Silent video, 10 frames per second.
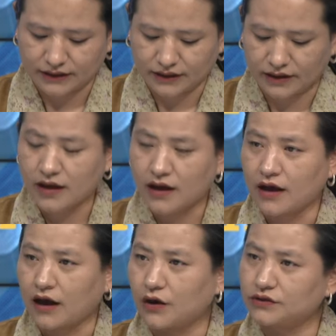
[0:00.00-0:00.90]
and
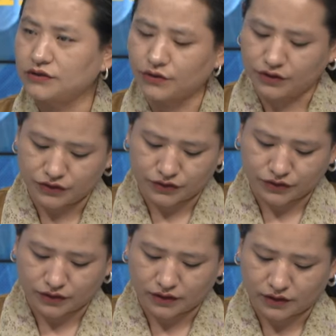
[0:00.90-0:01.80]
how is it going
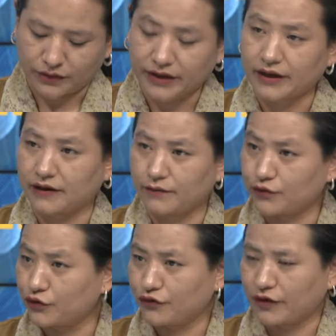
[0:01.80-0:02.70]
to be
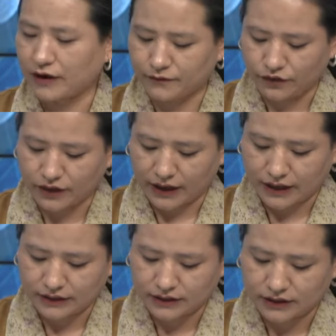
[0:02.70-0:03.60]
helpful,
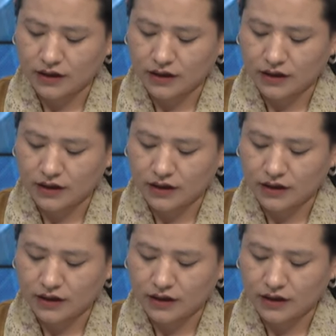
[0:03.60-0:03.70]
and